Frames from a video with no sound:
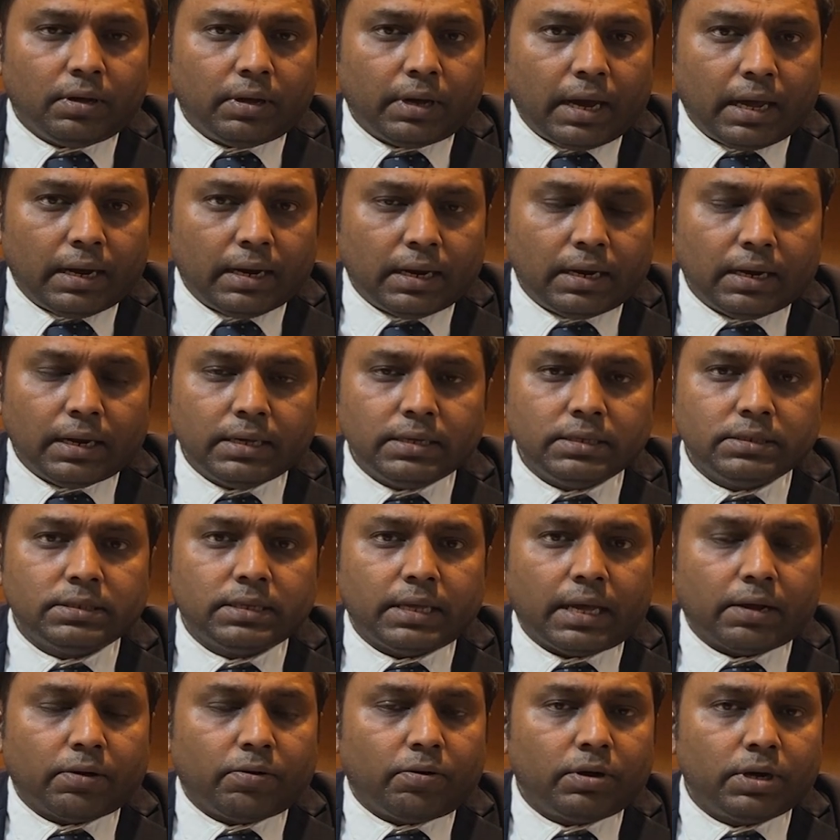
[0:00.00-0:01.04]
analyze
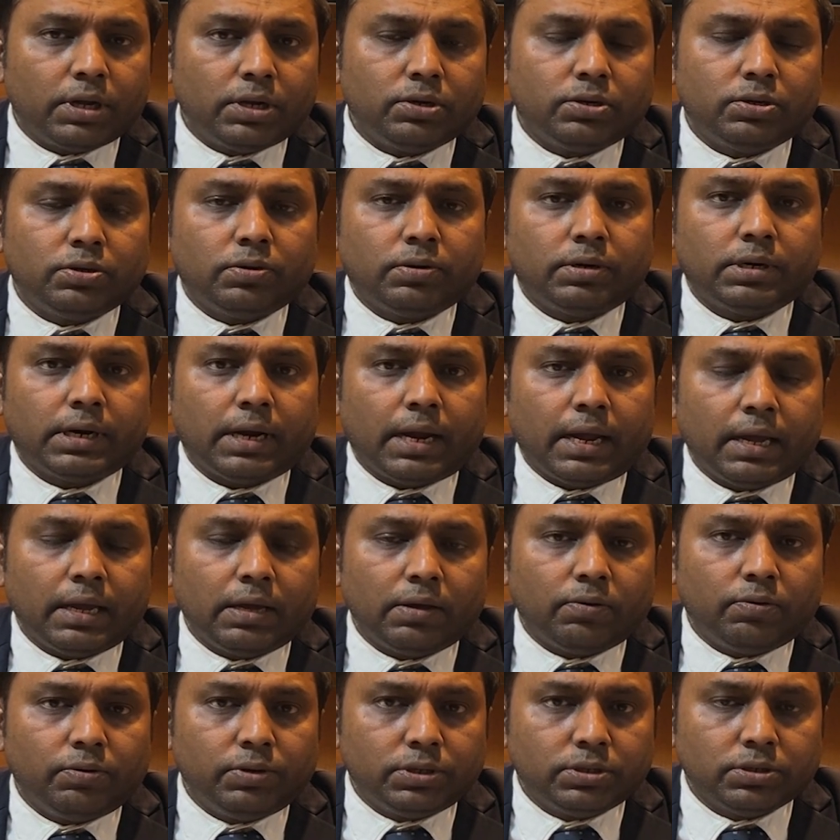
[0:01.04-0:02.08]
according to your
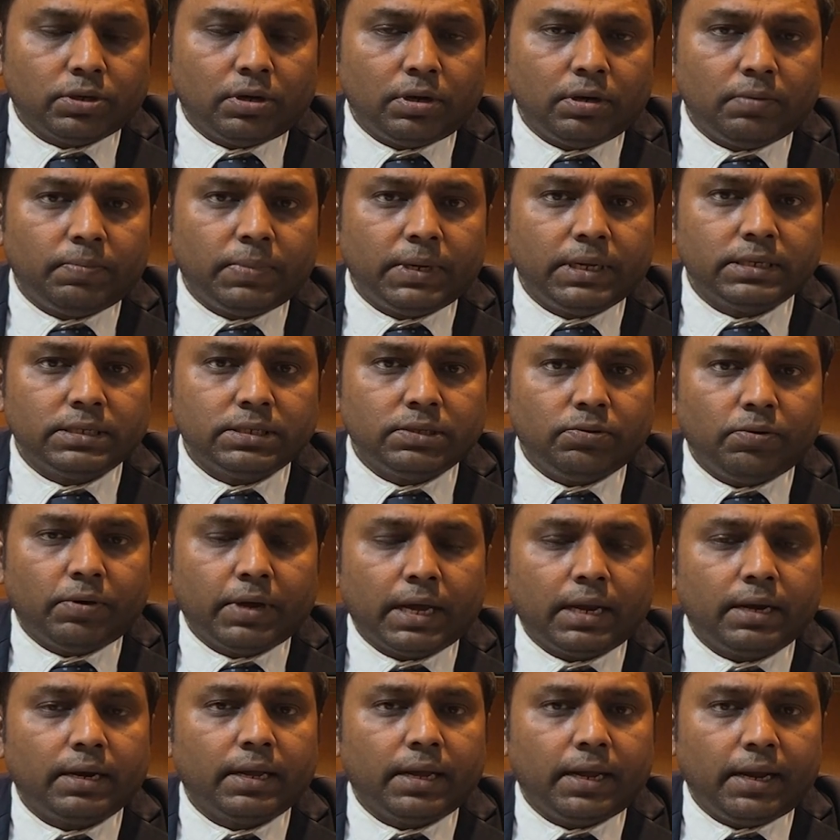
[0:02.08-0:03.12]
rank which all place you
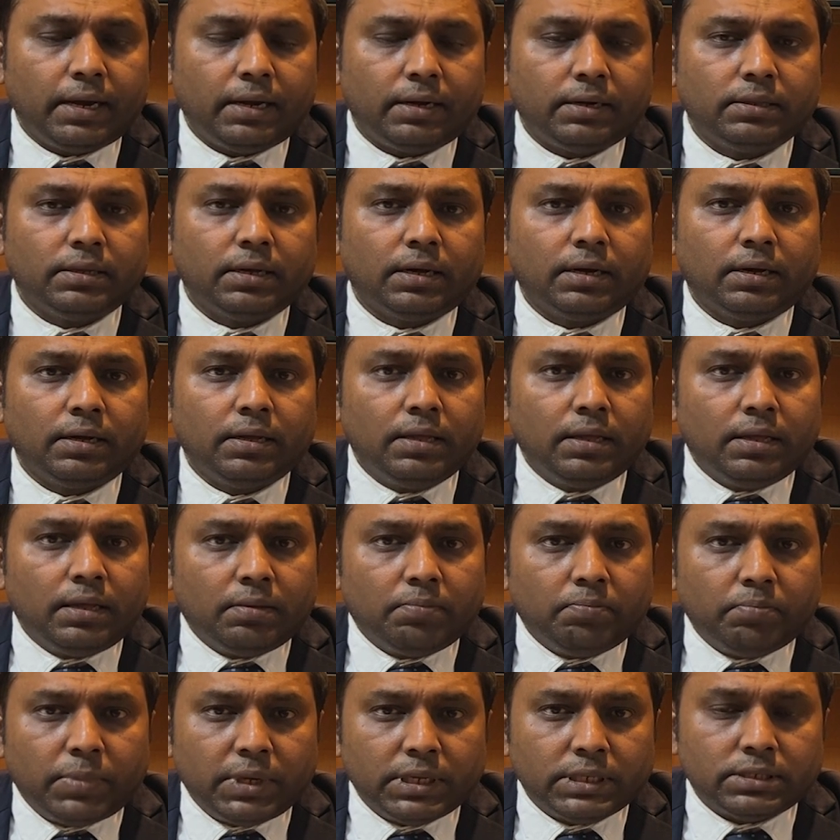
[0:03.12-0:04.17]
can get the
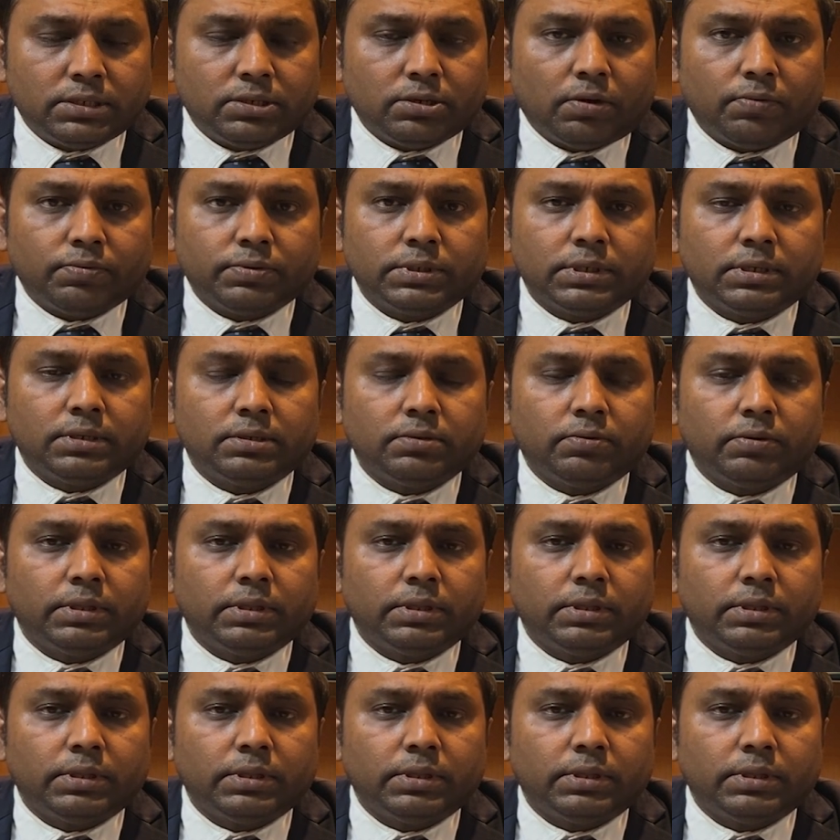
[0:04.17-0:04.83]
best option,